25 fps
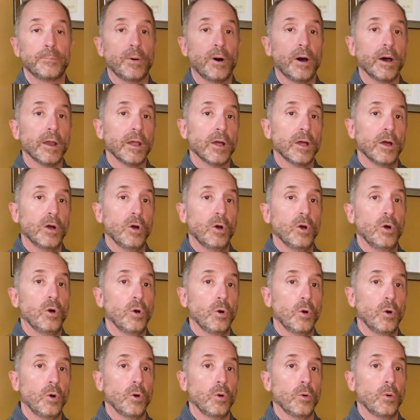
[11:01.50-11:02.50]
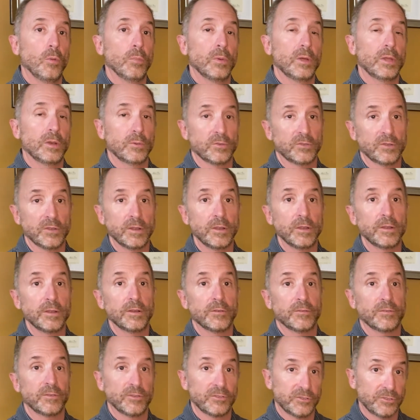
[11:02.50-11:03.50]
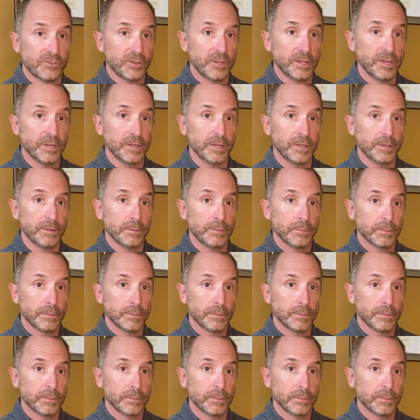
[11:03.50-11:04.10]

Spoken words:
bought a home, and it was in a different city,